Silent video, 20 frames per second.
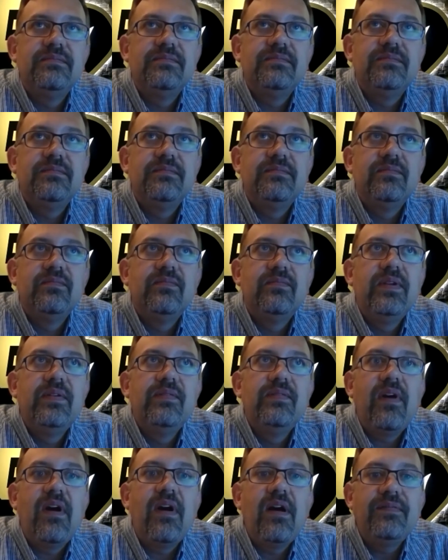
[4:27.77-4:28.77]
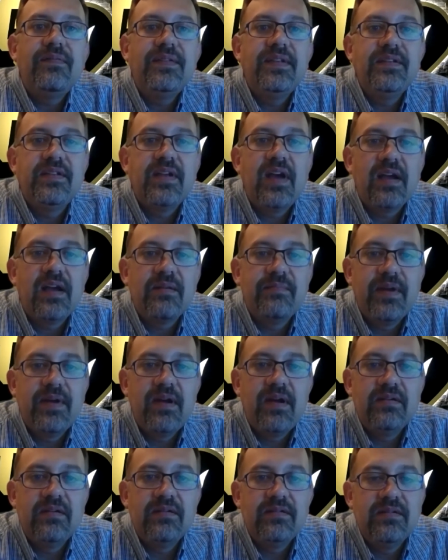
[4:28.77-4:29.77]
we've often talked
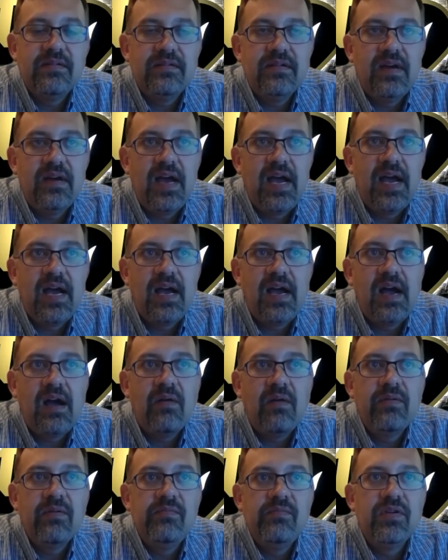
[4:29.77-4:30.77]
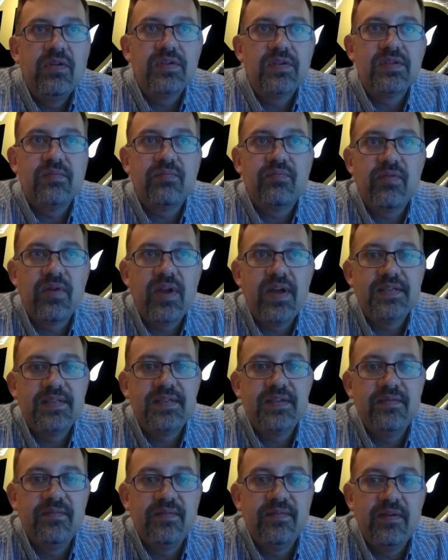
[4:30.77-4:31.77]
about how
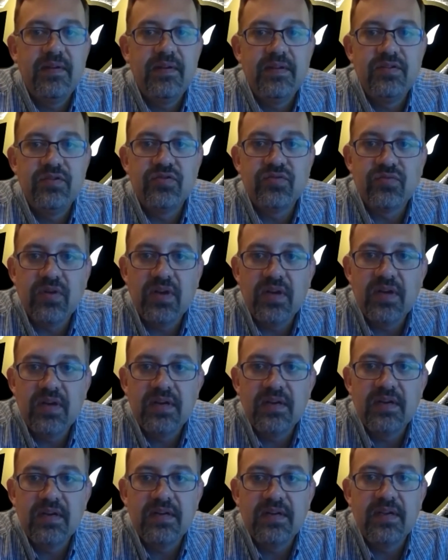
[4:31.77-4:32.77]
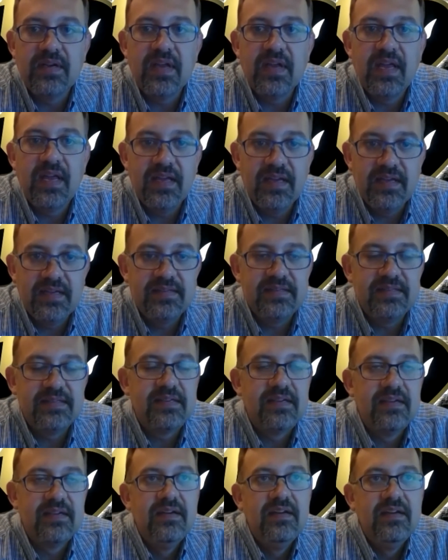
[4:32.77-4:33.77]
immunosuppressive a drug is
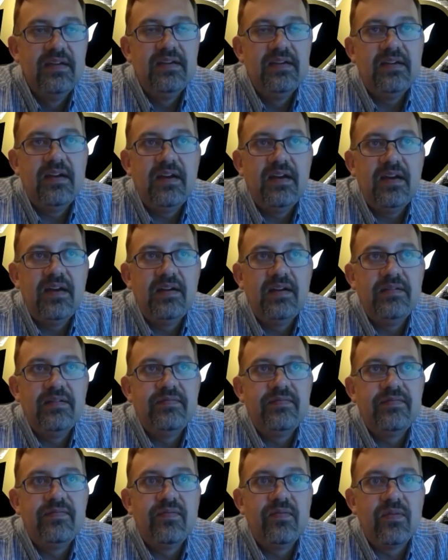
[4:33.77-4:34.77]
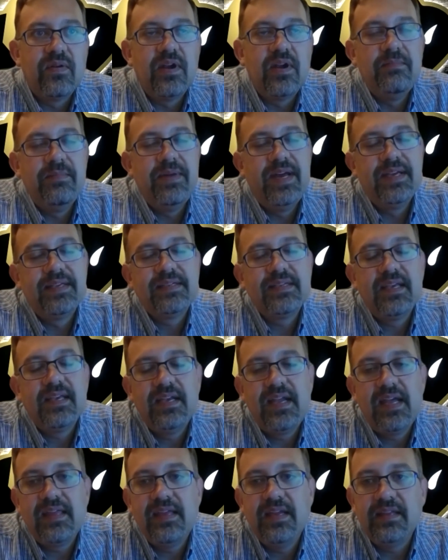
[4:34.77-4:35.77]
for MS. And
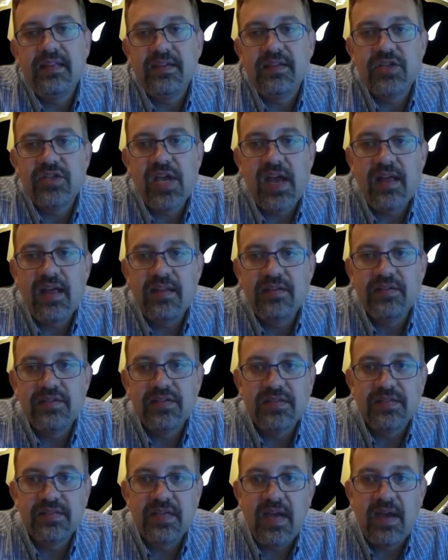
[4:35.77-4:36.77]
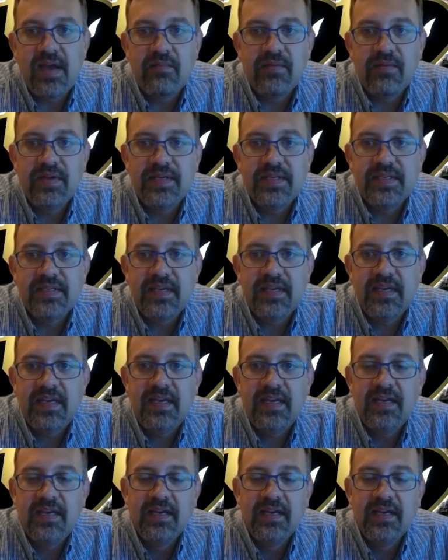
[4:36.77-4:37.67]
I think the challenge is that we see